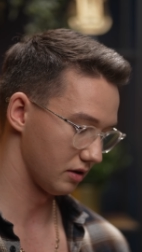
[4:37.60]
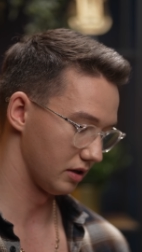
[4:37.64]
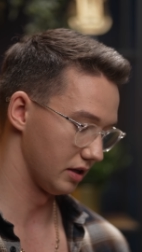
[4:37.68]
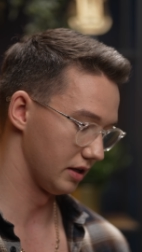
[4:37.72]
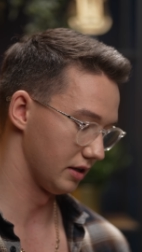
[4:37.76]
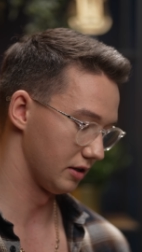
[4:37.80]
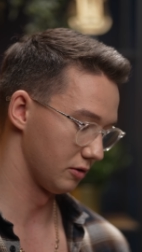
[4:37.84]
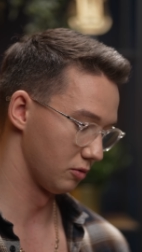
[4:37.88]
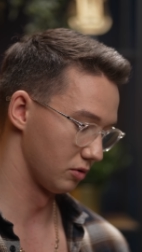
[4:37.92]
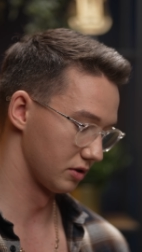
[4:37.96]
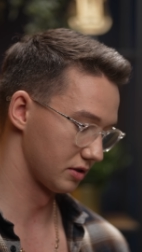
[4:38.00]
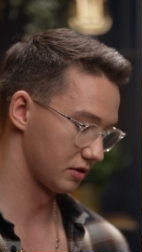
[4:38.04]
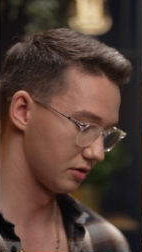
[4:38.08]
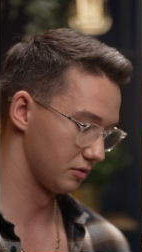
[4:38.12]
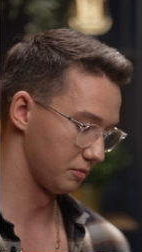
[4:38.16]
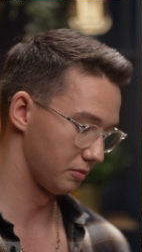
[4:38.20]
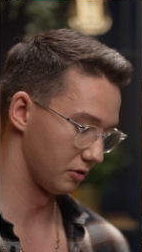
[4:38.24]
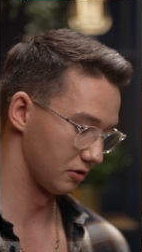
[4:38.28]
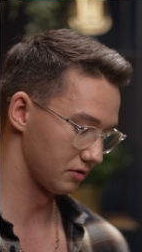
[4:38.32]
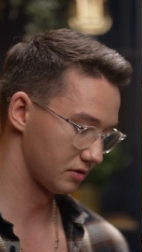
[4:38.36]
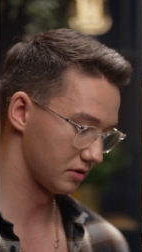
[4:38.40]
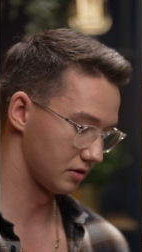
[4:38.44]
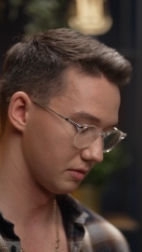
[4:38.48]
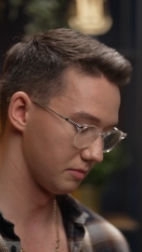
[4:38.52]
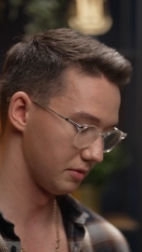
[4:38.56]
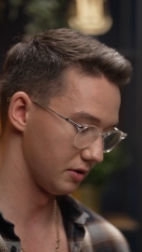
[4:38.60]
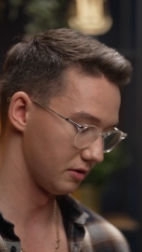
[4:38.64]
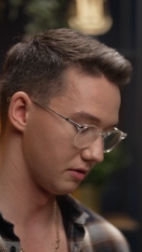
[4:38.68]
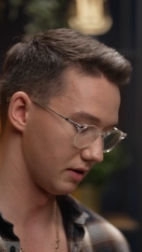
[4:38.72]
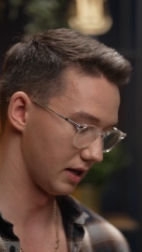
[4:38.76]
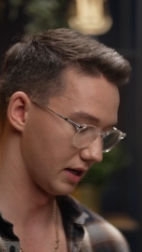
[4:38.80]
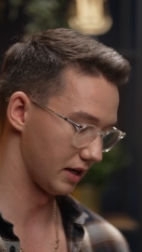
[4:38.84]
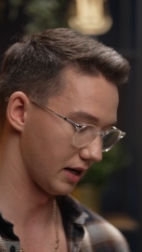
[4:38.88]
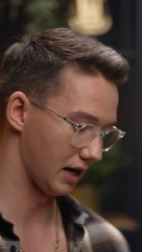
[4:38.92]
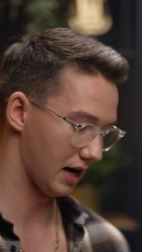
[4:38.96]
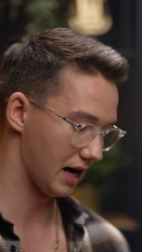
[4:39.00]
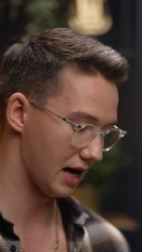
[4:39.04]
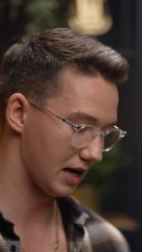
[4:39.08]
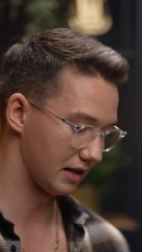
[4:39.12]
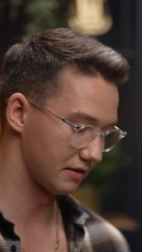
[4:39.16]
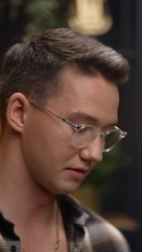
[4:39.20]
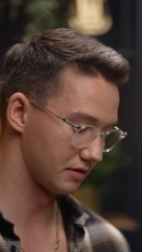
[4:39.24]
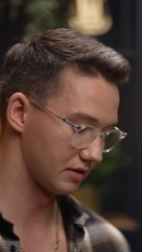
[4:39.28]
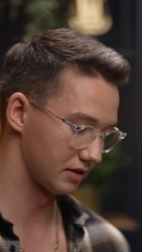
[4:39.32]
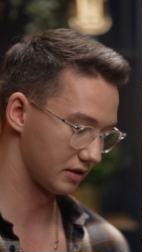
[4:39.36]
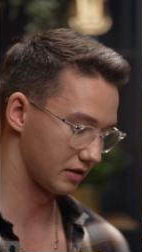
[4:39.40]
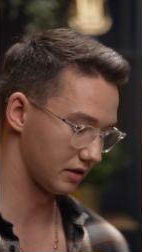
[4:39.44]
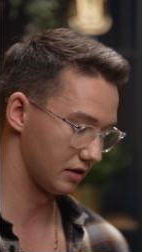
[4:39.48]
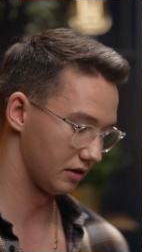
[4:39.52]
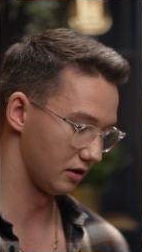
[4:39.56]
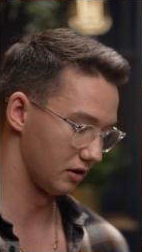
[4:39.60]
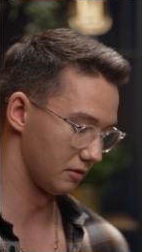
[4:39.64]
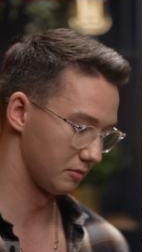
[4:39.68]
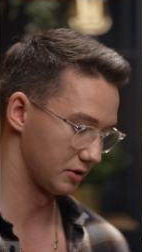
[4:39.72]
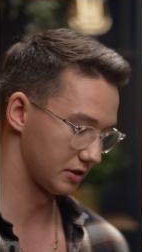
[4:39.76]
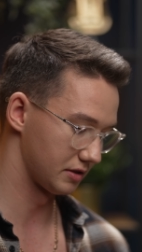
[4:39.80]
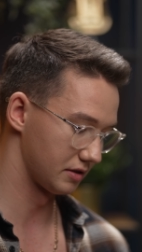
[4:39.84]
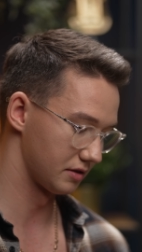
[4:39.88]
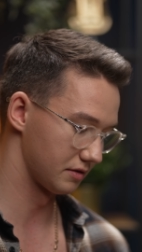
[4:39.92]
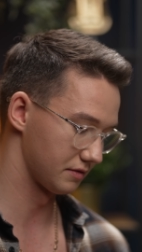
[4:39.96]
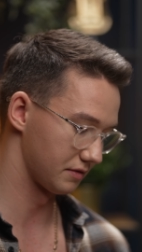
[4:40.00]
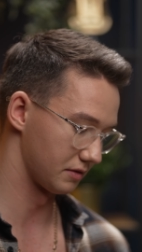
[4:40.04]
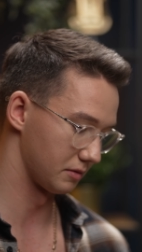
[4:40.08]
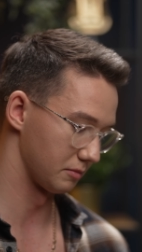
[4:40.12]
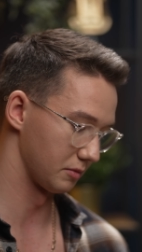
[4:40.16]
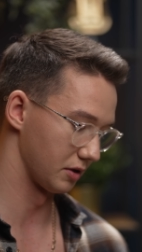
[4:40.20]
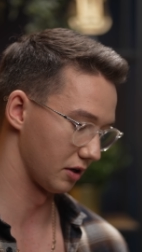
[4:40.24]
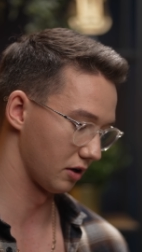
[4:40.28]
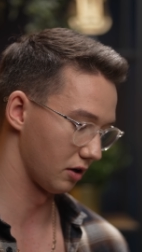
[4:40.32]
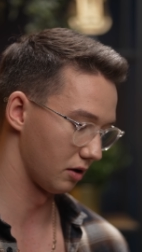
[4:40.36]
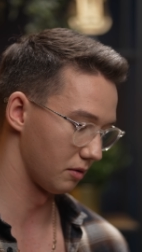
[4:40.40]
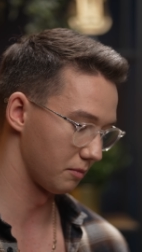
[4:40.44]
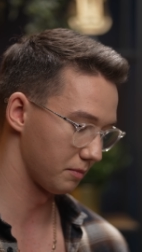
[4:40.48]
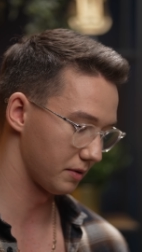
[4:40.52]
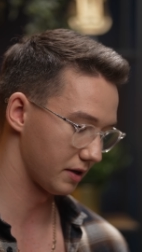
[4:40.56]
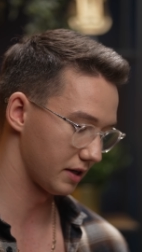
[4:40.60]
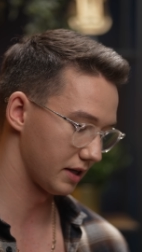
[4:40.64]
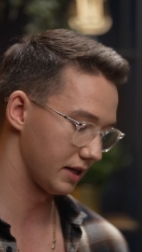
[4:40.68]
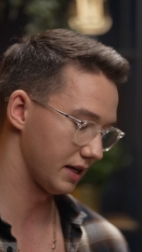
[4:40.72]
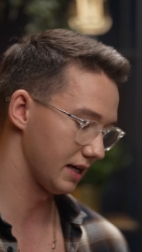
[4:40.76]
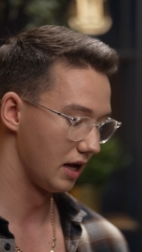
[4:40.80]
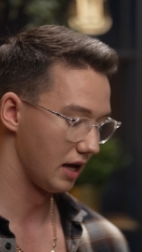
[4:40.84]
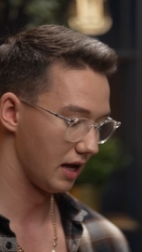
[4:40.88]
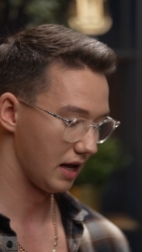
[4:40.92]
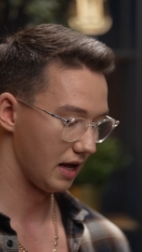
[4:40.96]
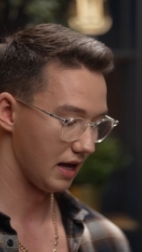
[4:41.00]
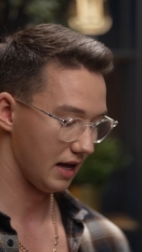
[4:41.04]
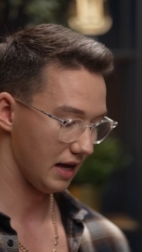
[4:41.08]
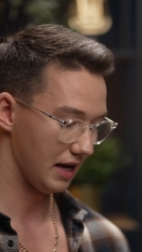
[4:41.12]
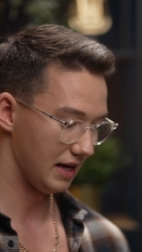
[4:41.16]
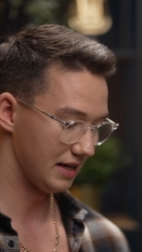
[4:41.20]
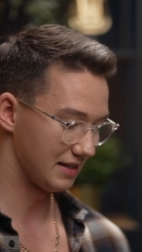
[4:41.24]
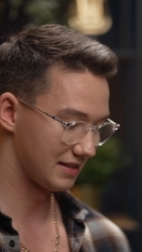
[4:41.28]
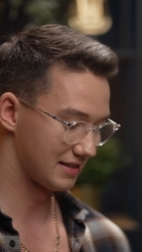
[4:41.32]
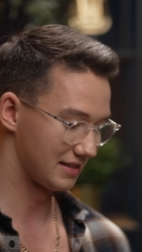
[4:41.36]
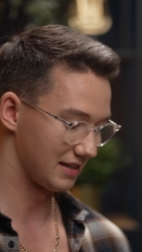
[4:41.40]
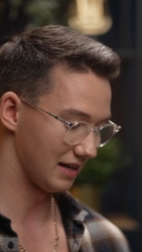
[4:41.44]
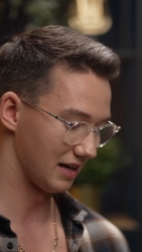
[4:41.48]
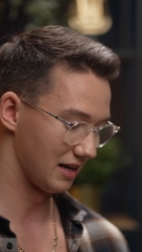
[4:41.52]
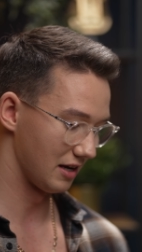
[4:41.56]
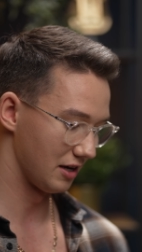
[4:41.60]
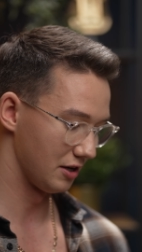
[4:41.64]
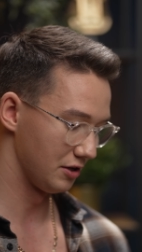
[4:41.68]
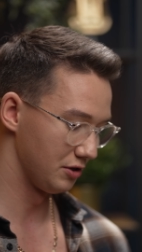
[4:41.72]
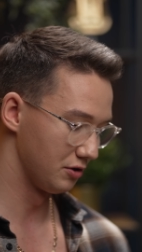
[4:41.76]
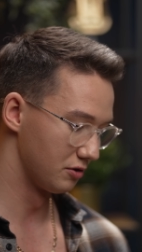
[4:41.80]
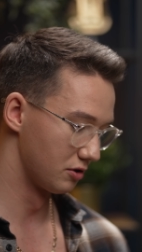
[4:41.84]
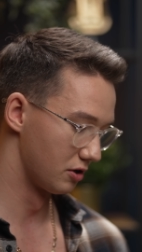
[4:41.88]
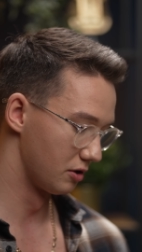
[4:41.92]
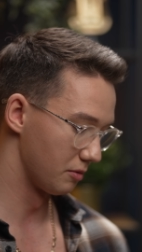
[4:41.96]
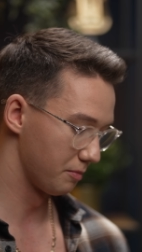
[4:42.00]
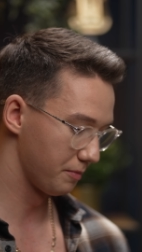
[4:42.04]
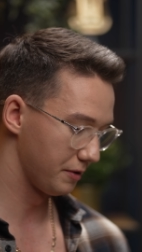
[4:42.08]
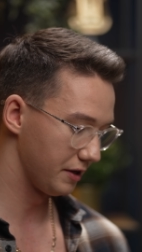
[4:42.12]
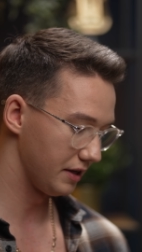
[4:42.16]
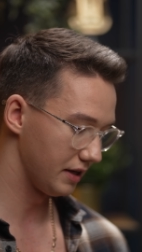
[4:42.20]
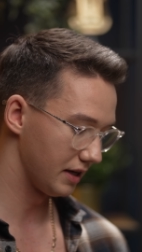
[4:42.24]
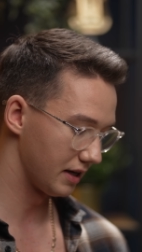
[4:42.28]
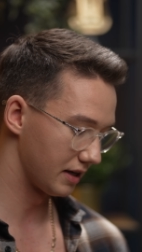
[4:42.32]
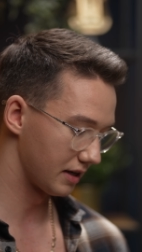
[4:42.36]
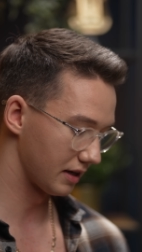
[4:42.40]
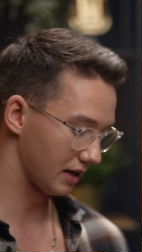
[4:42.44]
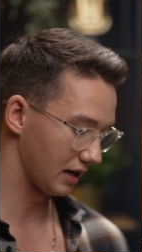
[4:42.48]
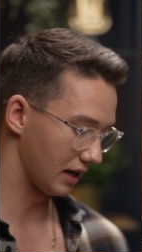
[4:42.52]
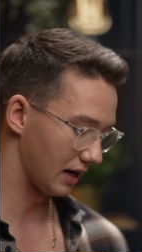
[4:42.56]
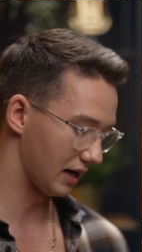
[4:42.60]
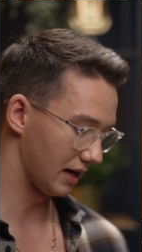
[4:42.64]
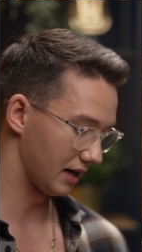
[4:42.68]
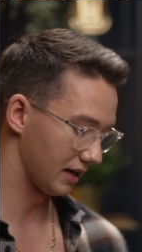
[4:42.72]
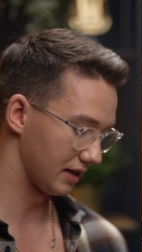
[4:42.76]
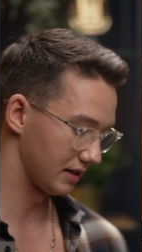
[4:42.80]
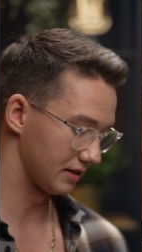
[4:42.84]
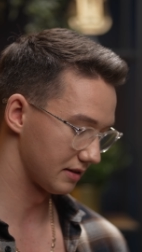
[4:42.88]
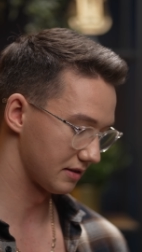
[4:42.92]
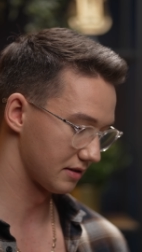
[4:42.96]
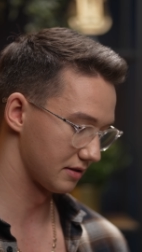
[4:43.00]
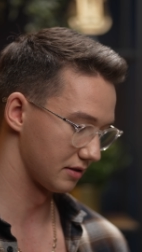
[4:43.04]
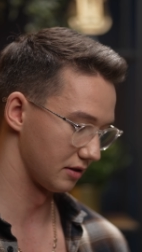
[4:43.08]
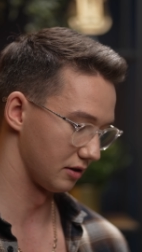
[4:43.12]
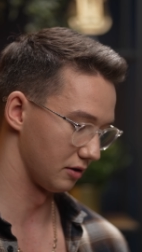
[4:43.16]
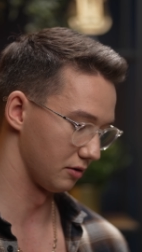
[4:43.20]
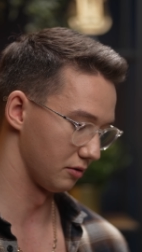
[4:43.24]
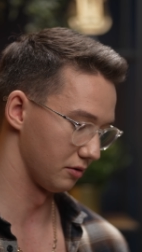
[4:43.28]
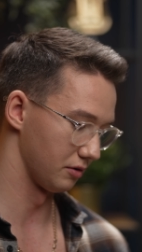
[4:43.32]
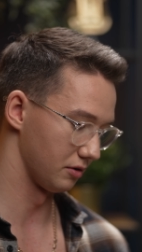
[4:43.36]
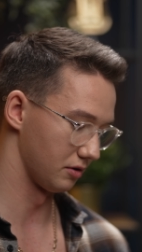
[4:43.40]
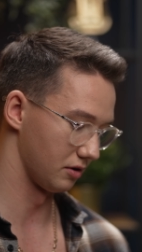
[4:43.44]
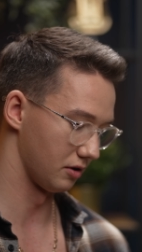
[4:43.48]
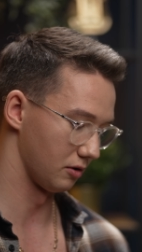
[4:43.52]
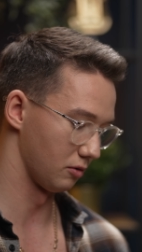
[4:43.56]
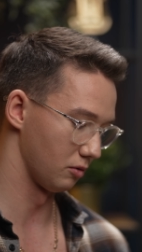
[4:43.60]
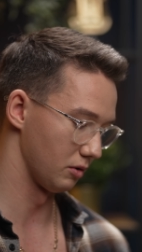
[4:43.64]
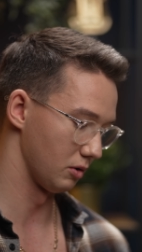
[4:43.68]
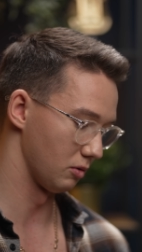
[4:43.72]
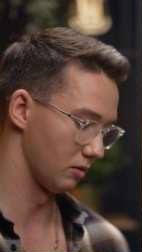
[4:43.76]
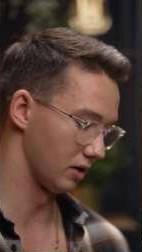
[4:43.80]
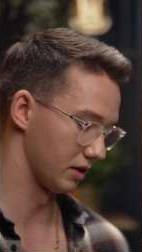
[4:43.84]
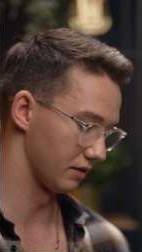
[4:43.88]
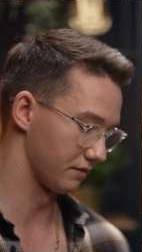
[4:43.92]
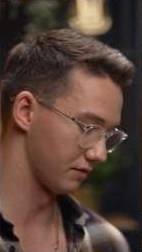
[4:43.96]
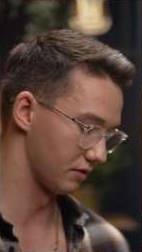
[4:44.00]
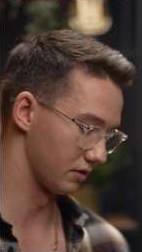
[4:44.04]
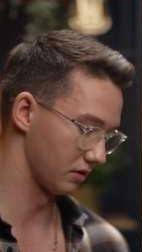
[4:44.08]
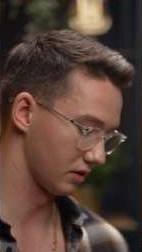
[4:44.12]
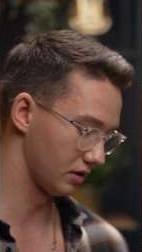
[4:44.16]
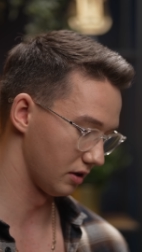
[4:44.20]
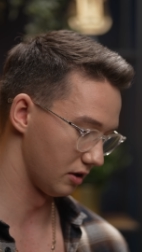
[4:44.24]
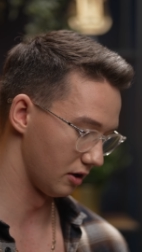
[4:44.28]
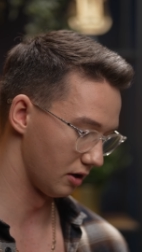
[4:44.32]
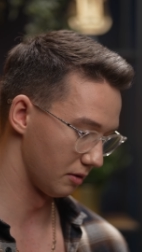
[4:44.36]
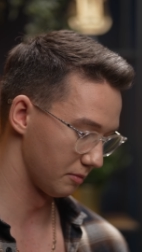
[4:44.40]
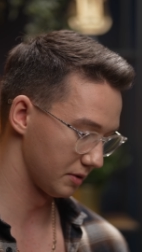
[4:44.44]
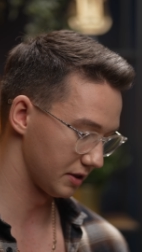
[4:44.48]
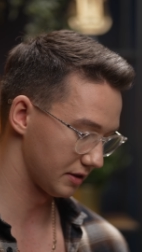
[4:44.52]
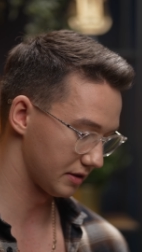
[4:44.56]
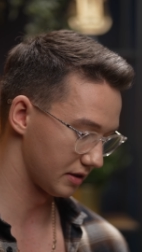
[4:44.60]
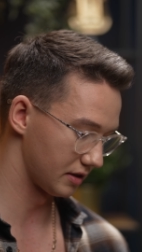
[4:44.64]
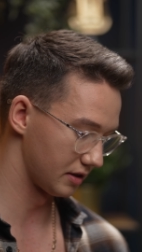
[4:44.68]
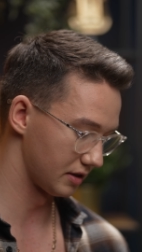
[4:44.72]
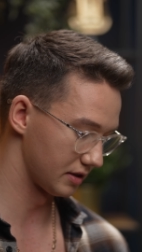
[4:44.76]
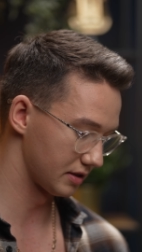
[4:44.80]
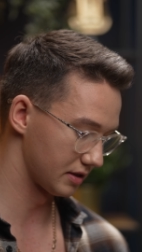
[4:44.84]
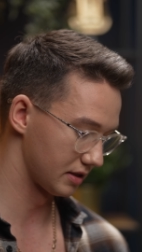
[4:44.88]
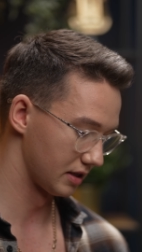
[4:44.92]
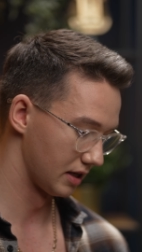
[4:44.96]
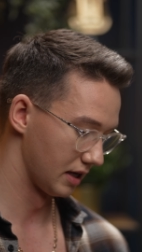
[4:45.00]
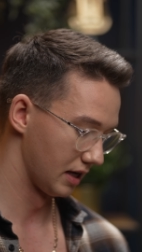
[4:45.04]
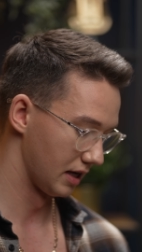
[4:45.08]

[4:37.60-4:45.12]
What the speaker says: it was supposed to be run 100 kilometers from the company. It's a European client, so we went for kilometers.